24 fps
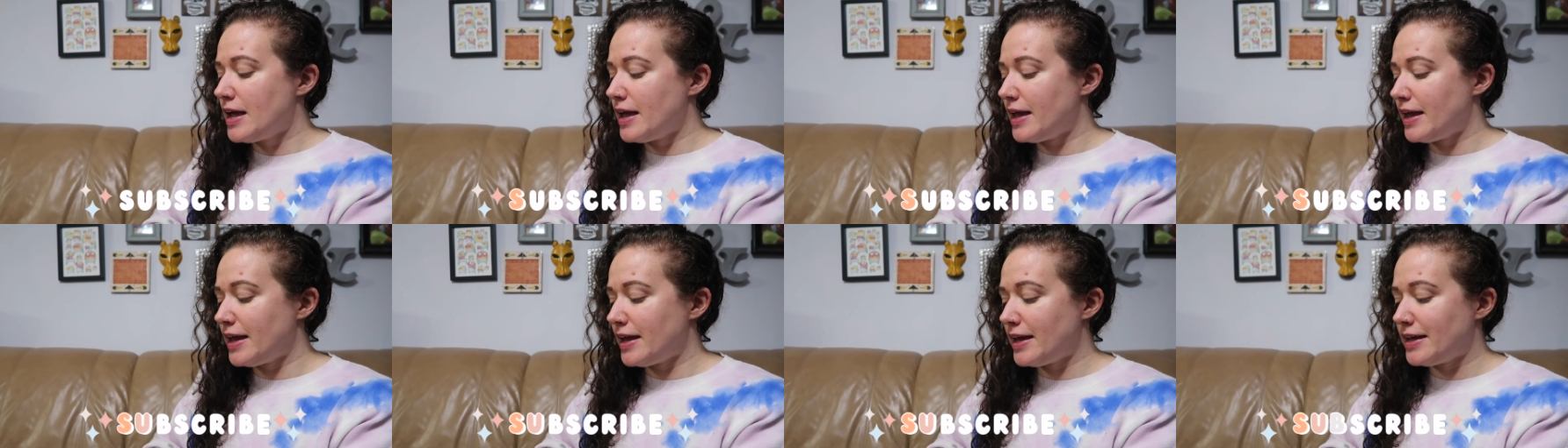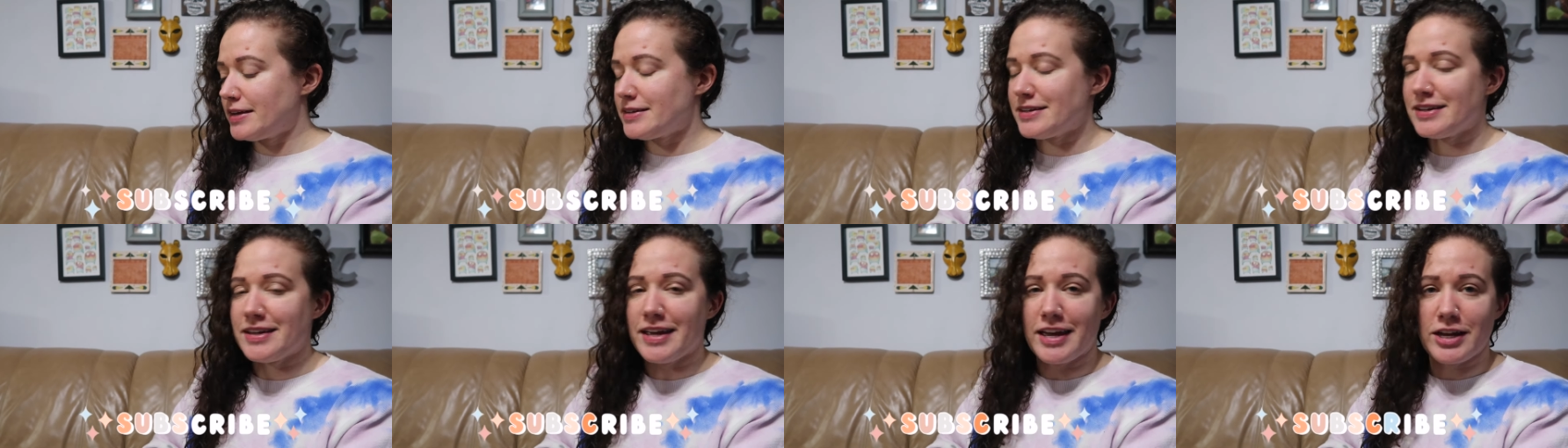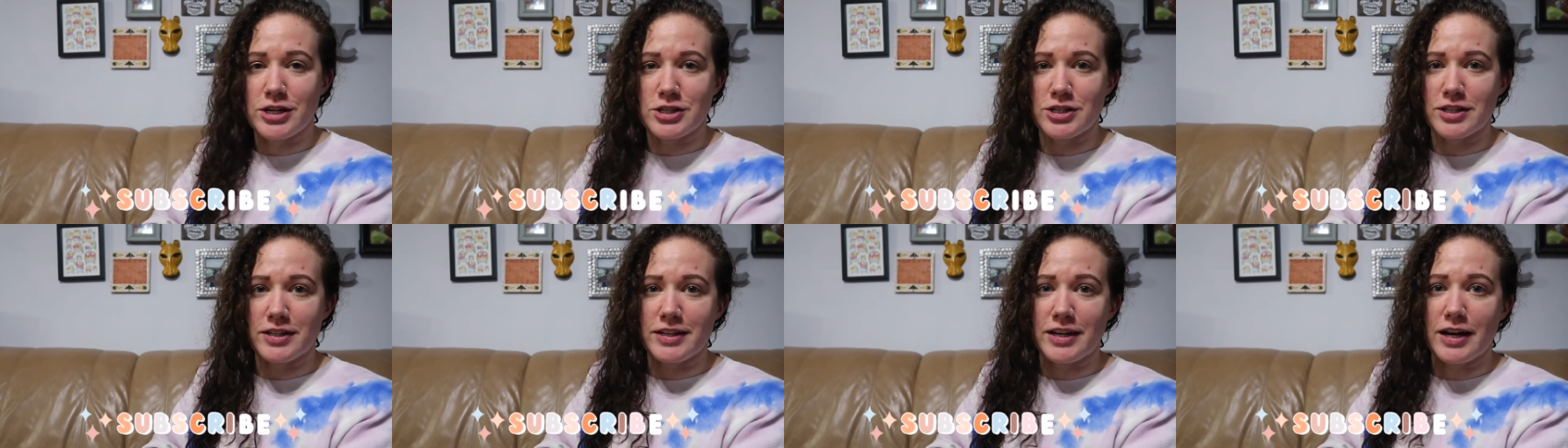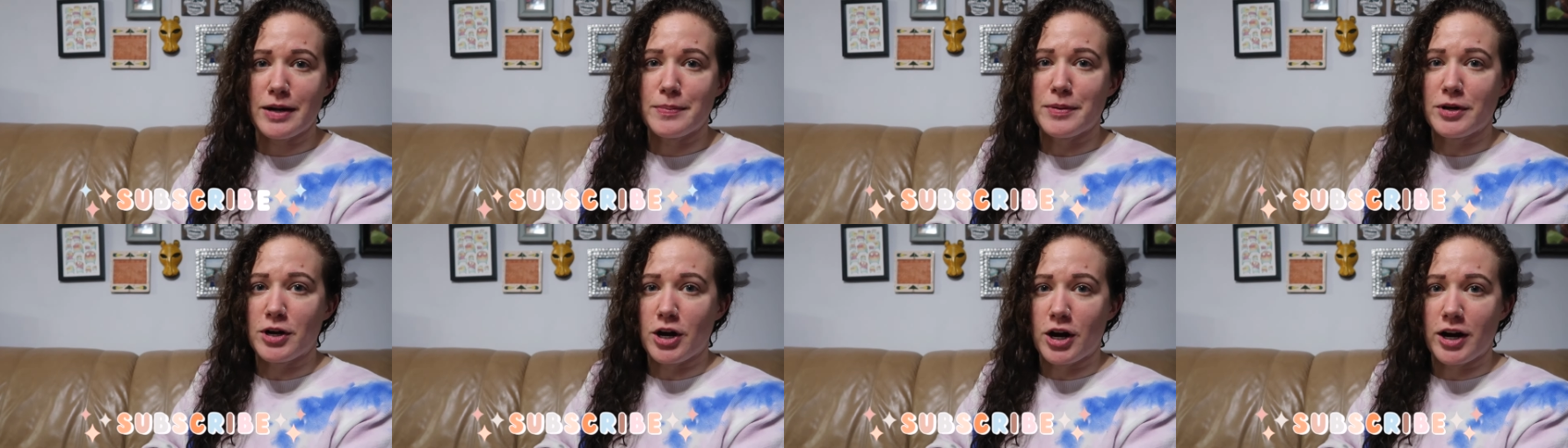and occasionally
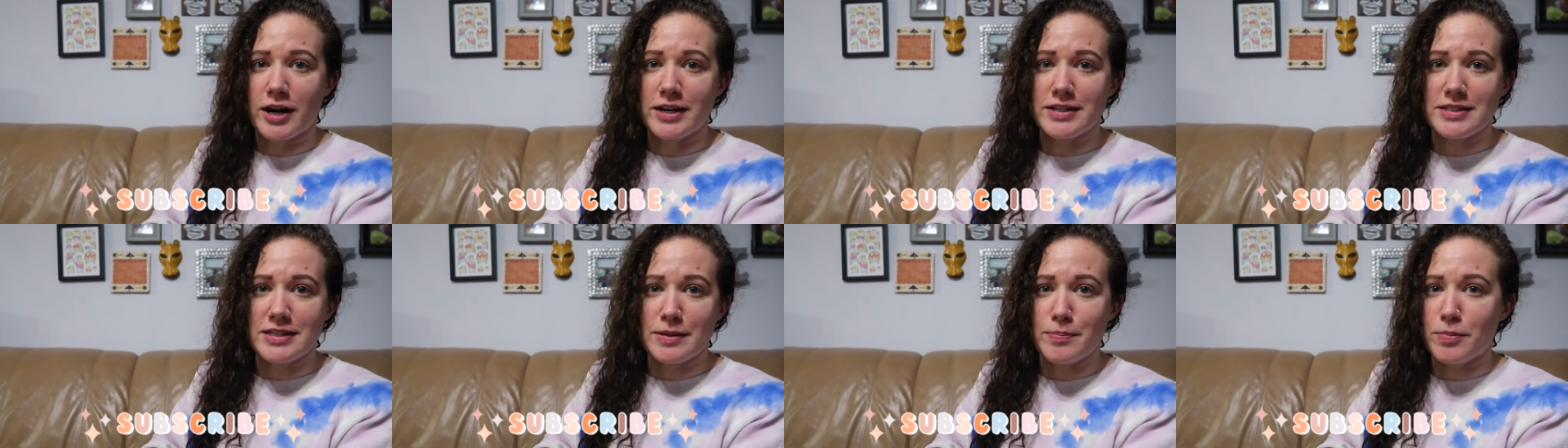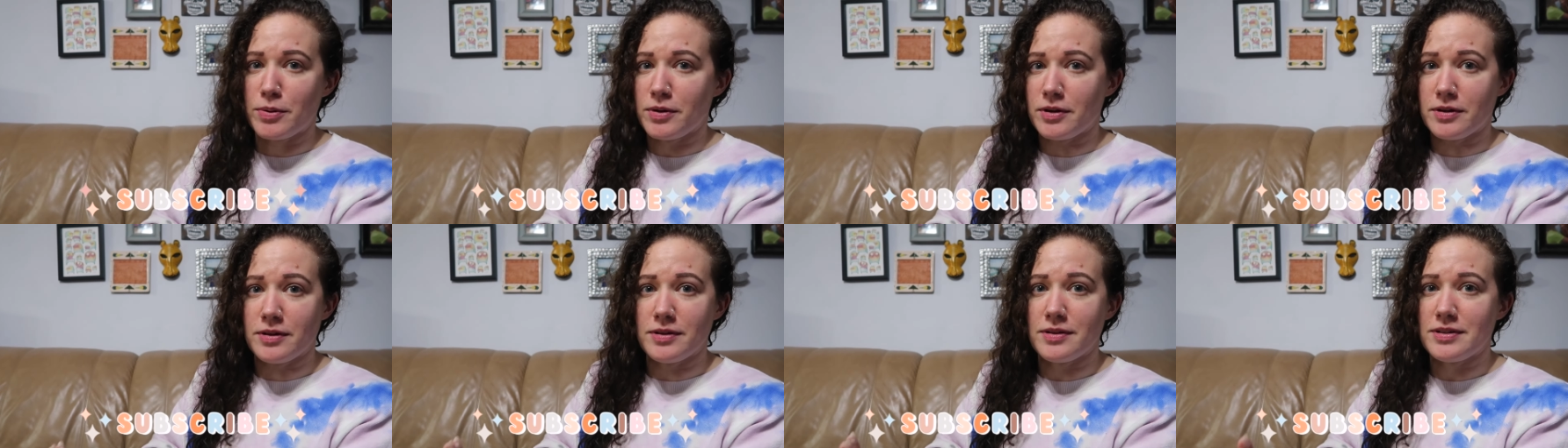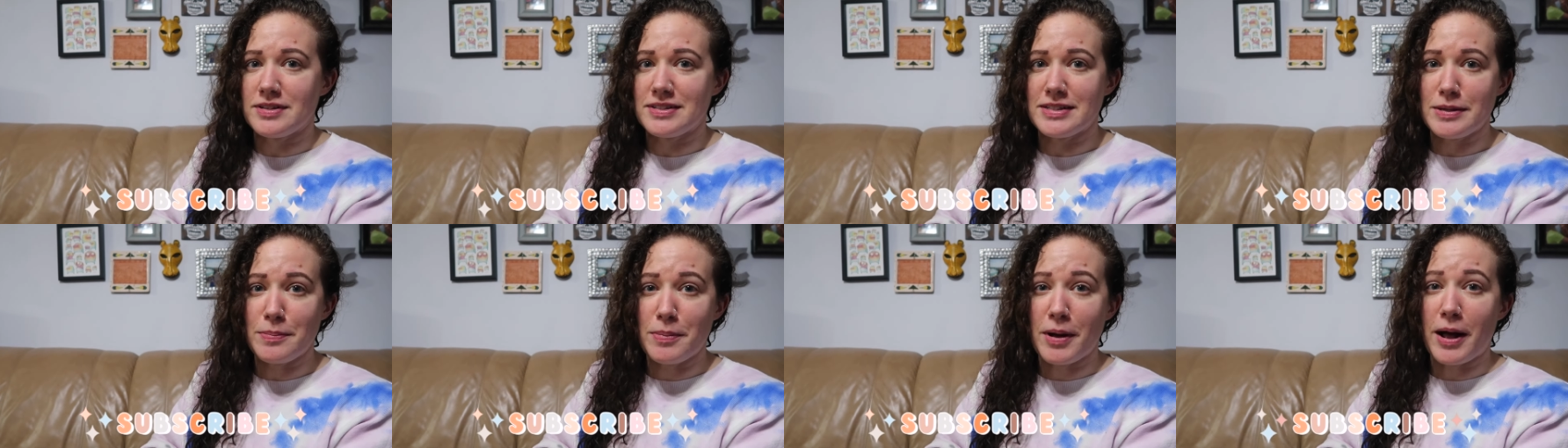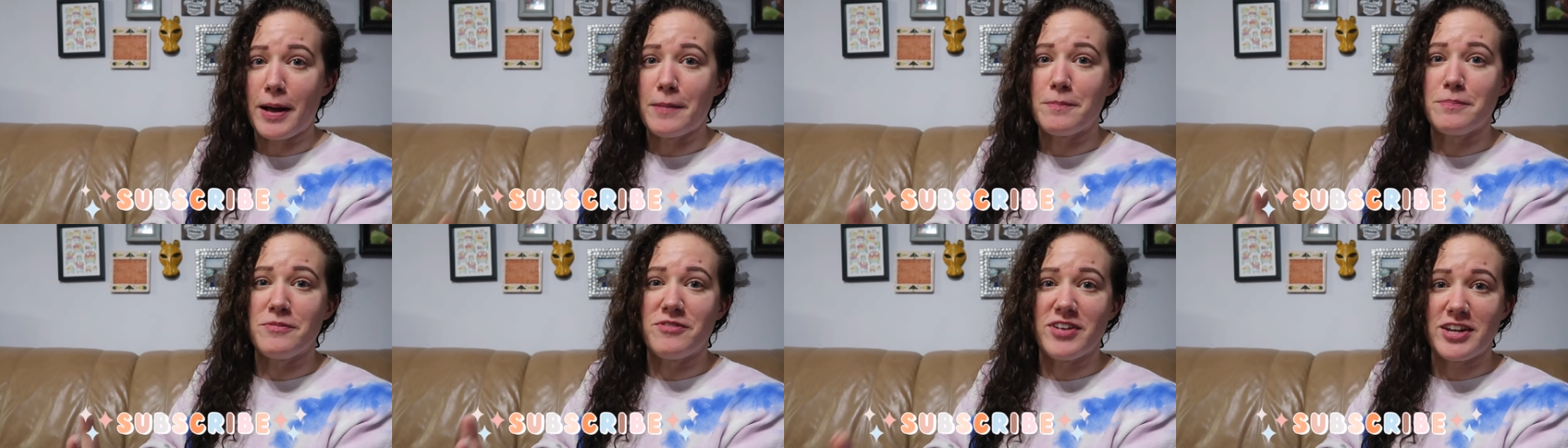I'm a Mercari
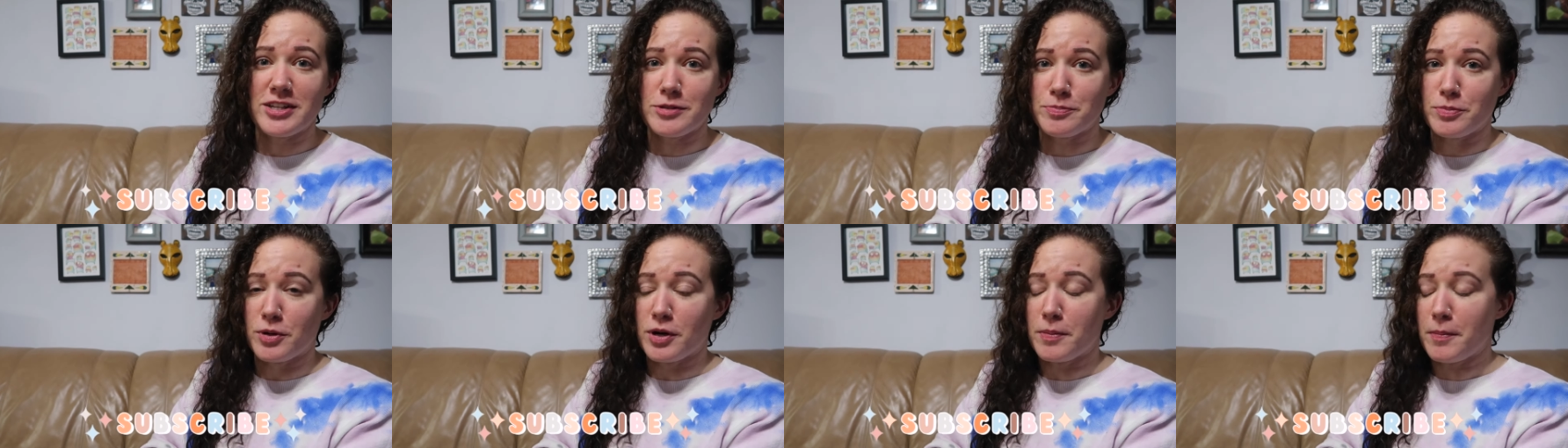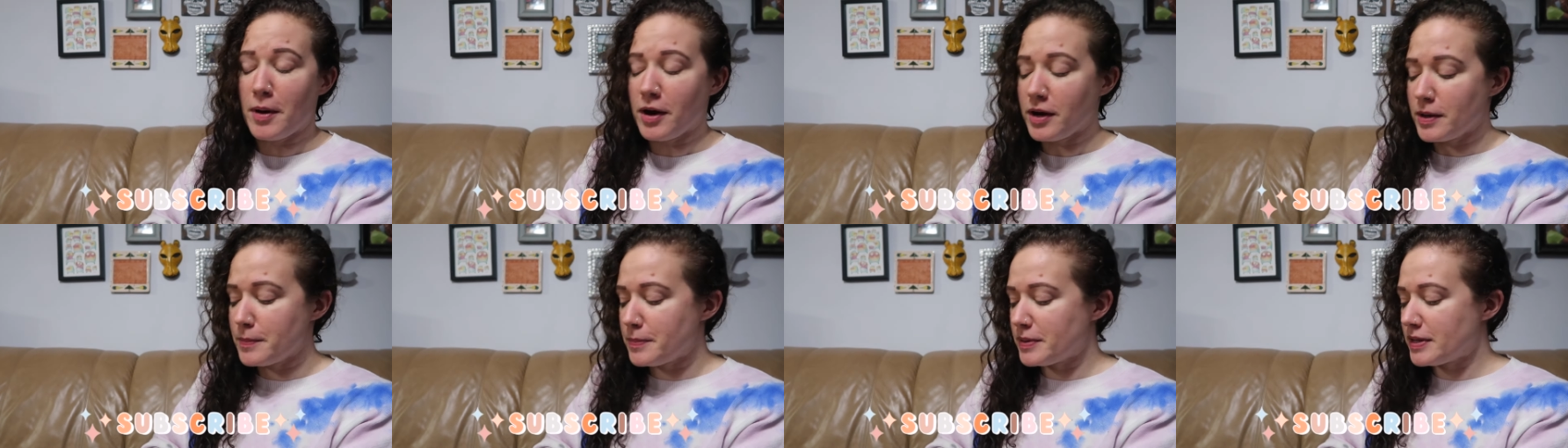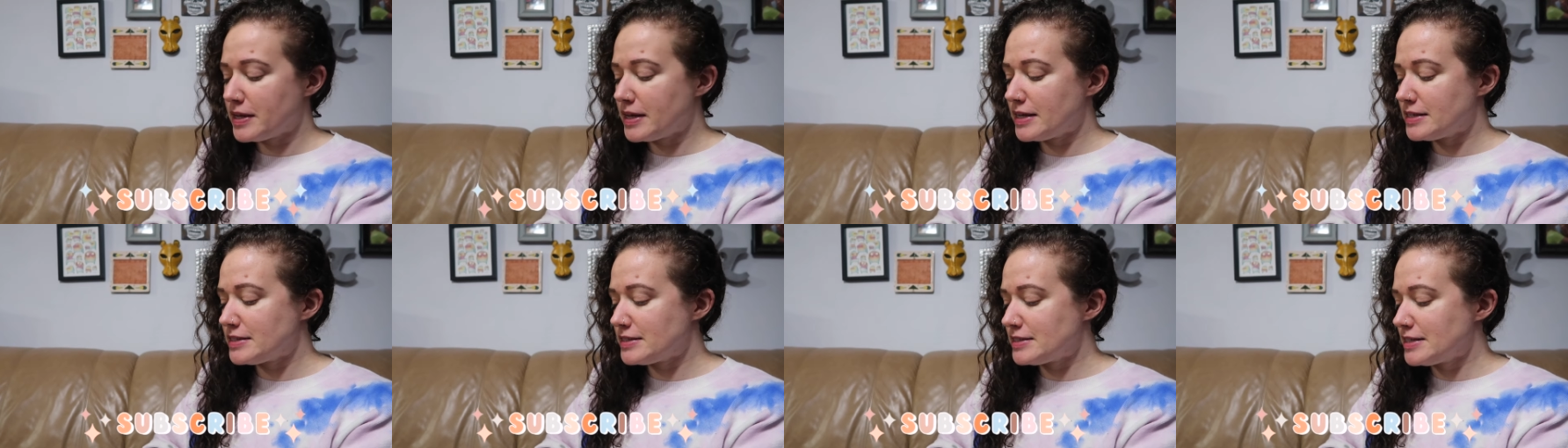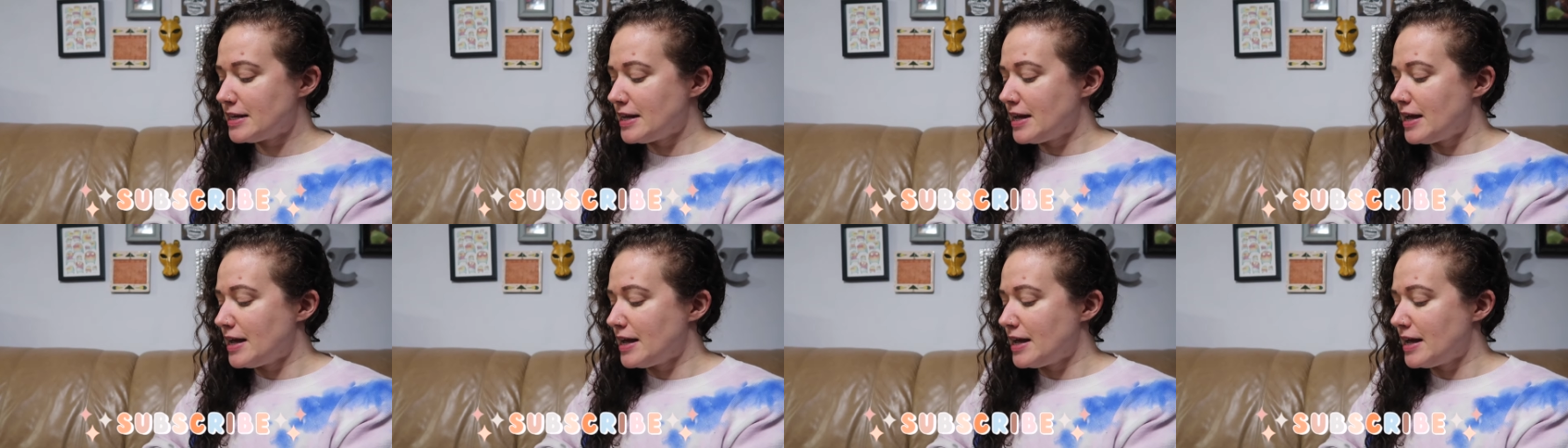Depop Facebook Marketplace,